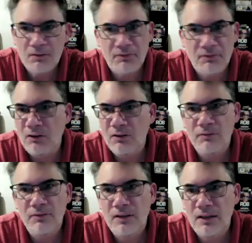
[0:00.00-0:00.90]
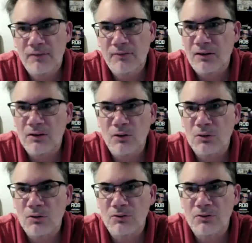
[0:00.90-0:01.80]
follow follow
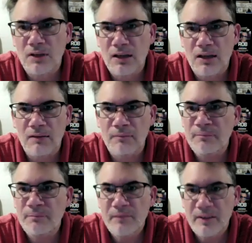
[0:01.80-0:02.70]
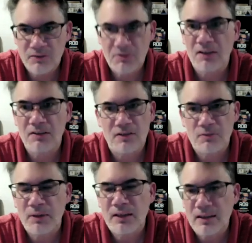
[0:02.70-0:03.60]
Laurel's um, instructions
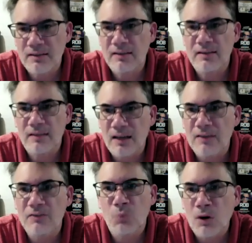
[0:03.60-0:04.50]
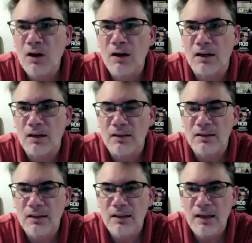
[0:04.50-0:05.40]
because it does work.
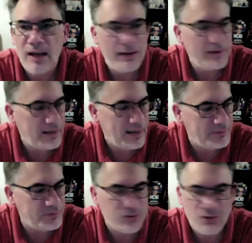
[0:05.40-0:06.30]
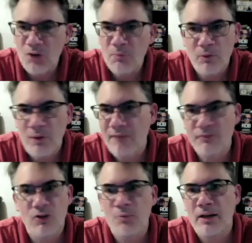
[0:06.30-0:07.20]
I, I have so many, we have
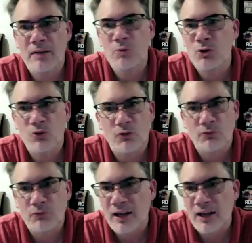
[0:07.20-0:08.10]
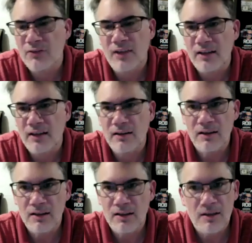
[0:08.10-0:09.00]
so many mutual friends that
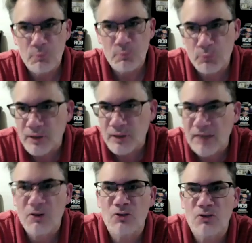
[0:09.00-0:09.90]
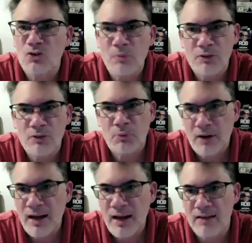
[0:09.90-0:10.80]
give her so much
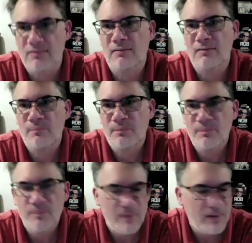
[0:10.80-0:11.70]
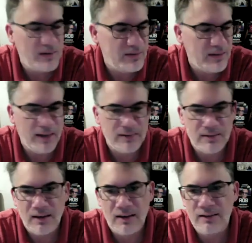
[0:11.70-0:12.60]
praise that
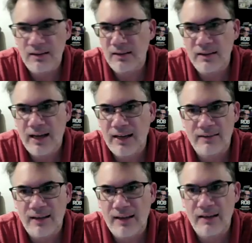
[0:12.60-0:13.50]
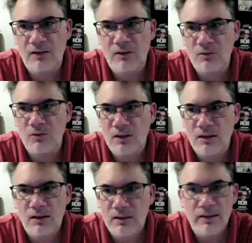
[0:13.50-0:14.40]
uh, you, you got to say, you know,
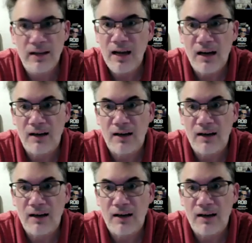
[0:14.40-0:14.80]
yeah,